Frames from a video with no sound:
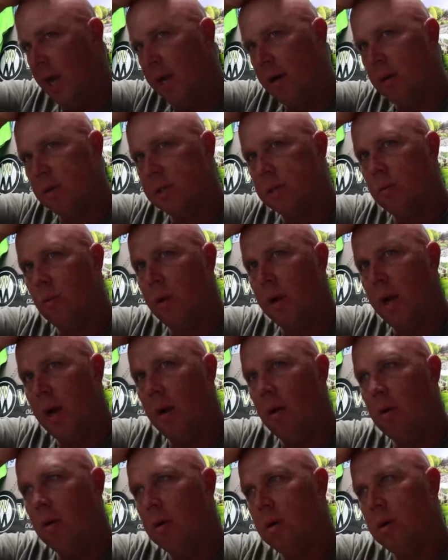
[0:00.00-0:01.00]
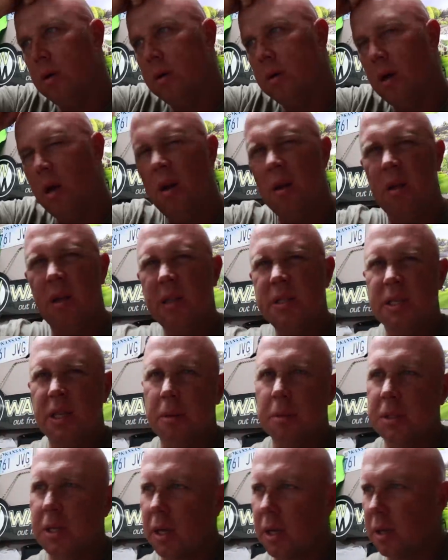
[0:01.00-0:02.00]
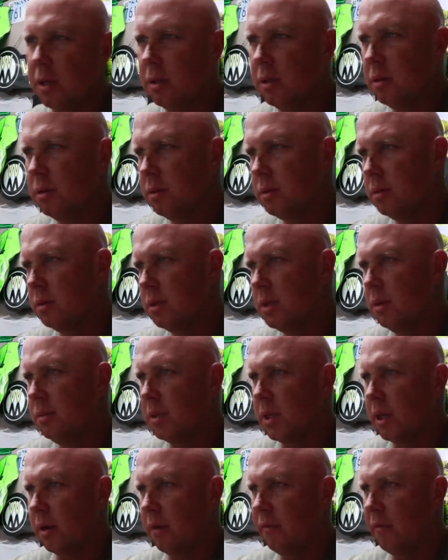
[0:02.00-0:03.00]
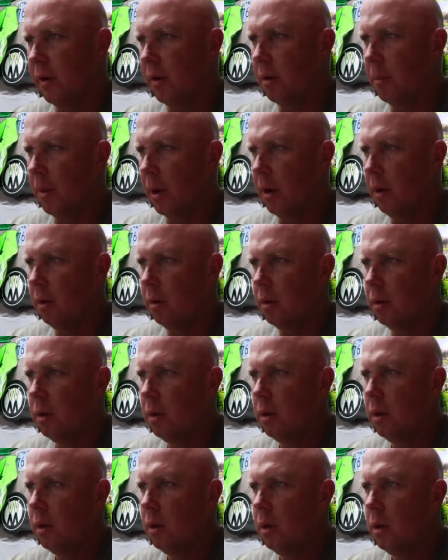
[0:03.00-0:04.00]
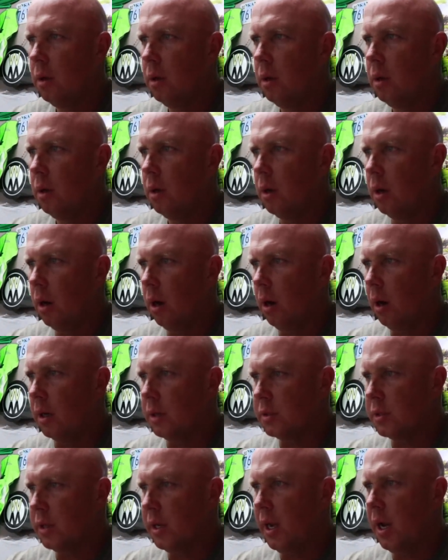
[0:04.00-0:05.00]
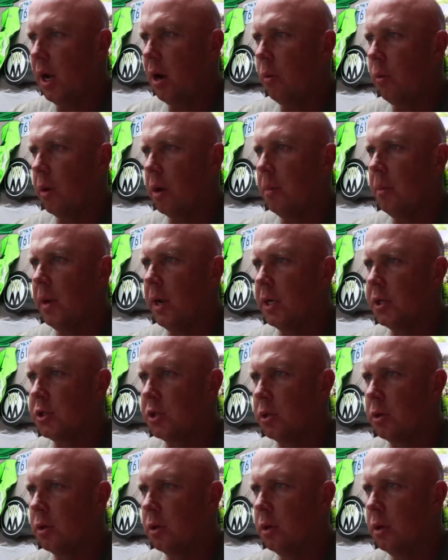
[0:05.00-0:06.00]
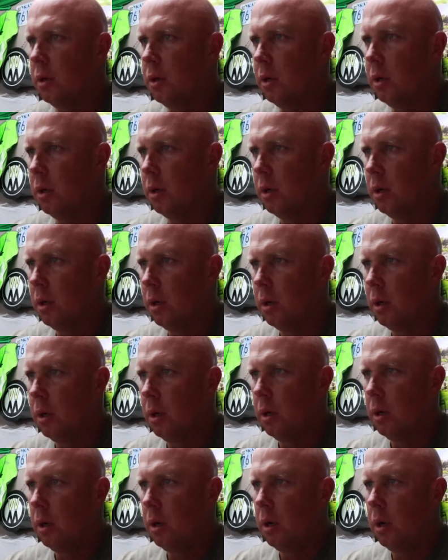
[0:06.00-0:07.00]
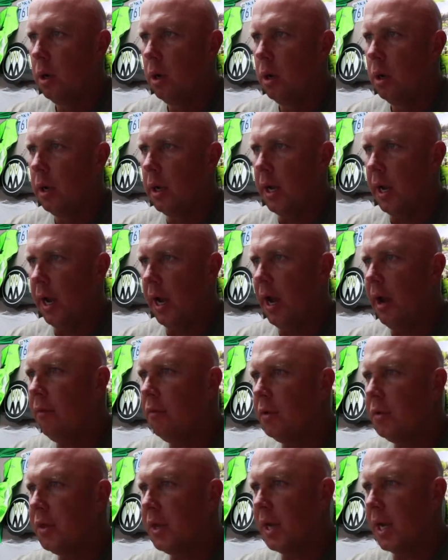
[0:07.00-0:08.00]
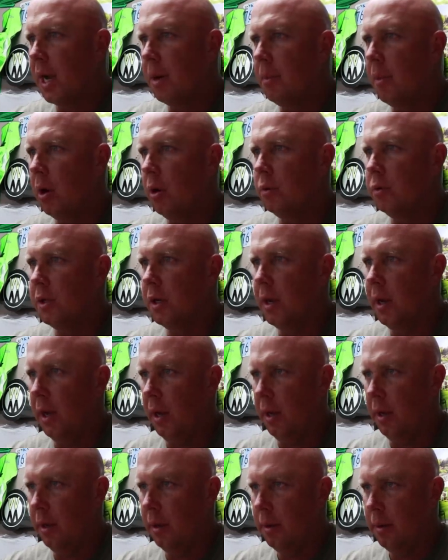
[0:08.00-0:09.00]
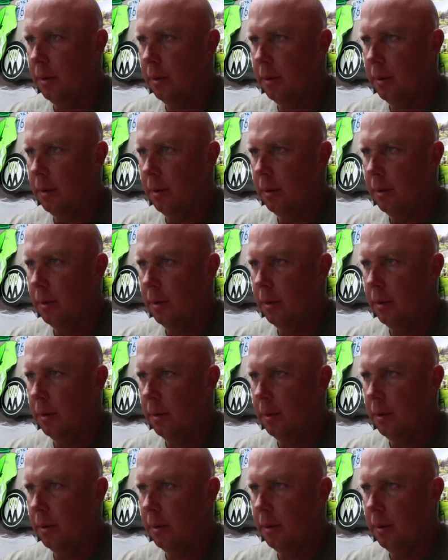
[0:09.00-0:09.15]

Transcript: acres in 1 hour. Oh, that seems like a fair amount. All right, so now I wanna measure everything I mowed today.